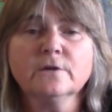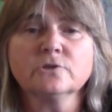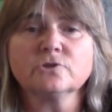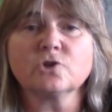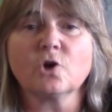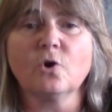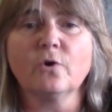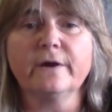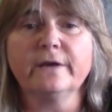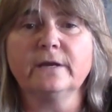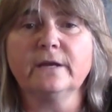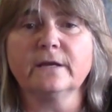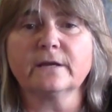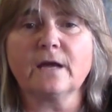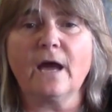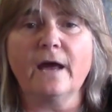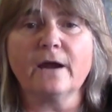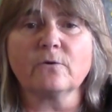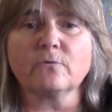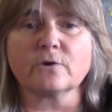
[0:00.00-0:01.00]
So
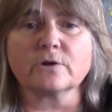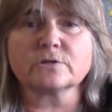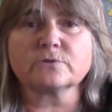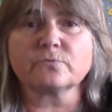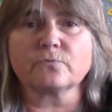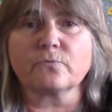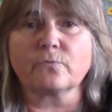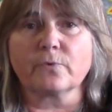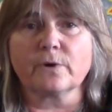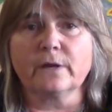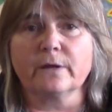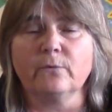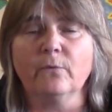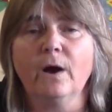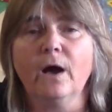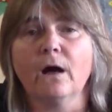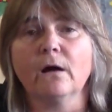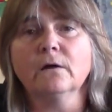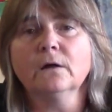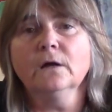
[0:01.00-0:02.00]
it kind of works really
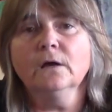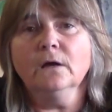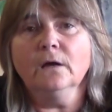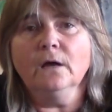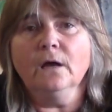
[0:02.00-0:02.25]
well.